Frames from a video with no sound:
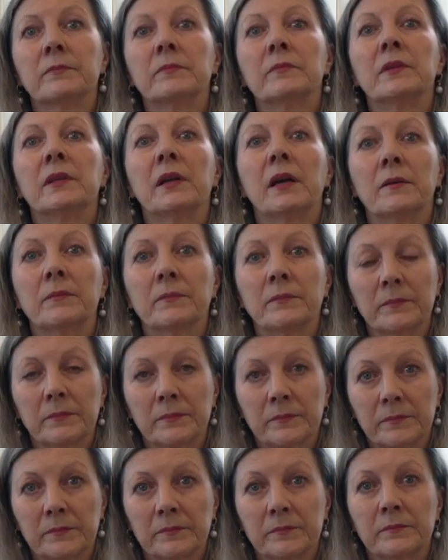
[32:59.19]
Yeah. yeah.
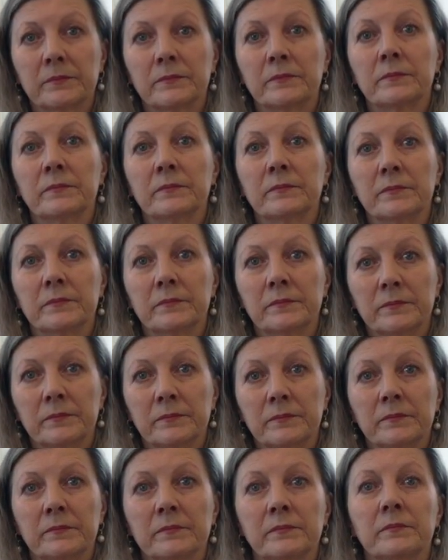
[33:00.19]
It's
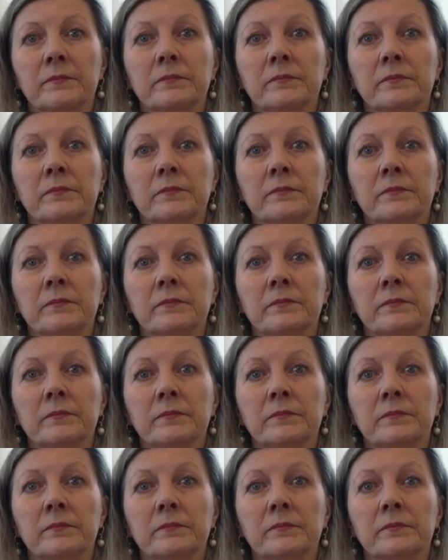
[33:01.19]
interesting,